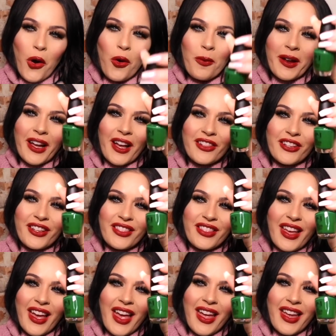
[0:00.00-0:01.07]
oh my god, look at
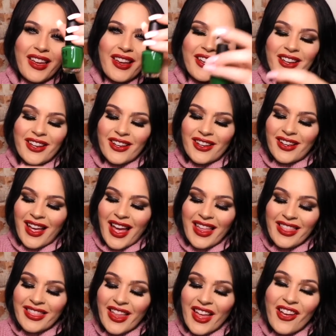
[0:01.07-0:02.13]
that.
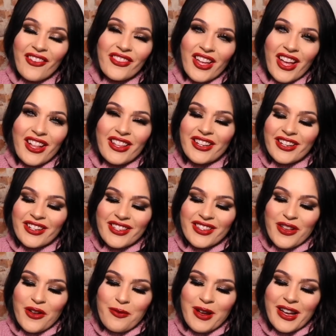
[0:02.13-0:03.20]
I love color
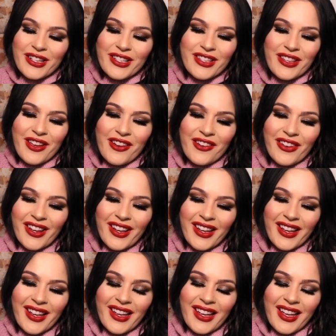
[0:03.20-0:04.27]
so much, so
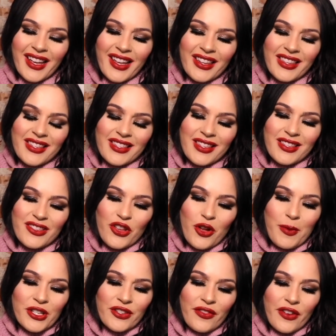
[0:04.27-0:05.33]
this is so
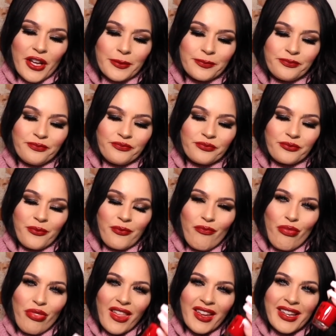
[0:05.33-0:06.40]
much fun.
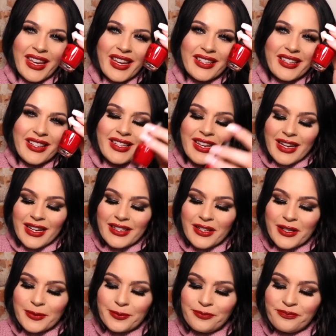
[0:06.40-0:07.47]
Candied
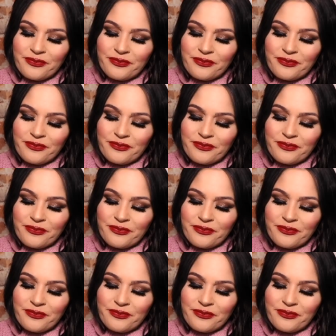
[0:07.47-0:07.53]
Kingdom.